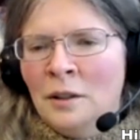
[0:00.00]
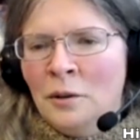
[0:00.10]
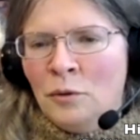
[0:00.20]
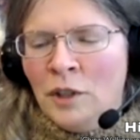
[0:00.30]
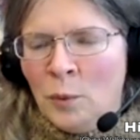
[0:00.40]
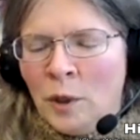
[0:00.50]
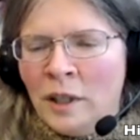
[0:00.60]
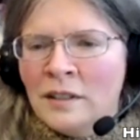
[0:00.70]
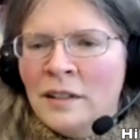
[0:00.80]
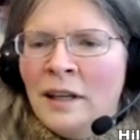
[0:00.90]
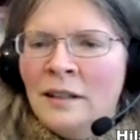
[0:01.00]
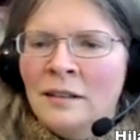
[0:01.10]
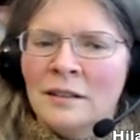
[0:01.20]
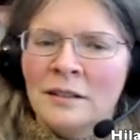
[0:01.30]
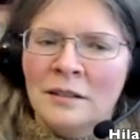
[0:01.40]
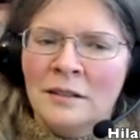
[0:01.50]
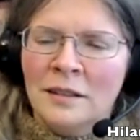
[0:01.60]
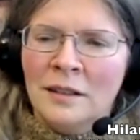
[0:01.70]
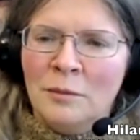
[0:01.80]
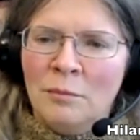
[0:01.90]
read what it says,
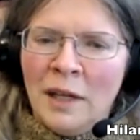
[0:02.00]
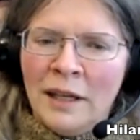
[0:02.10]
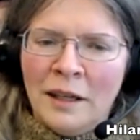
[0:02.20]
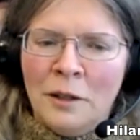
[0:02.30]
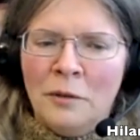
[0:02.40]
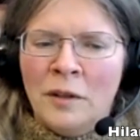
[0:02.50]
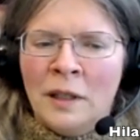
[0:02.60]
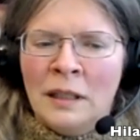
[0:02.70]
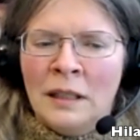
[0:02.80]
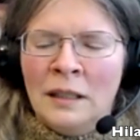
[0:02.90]
mull it over,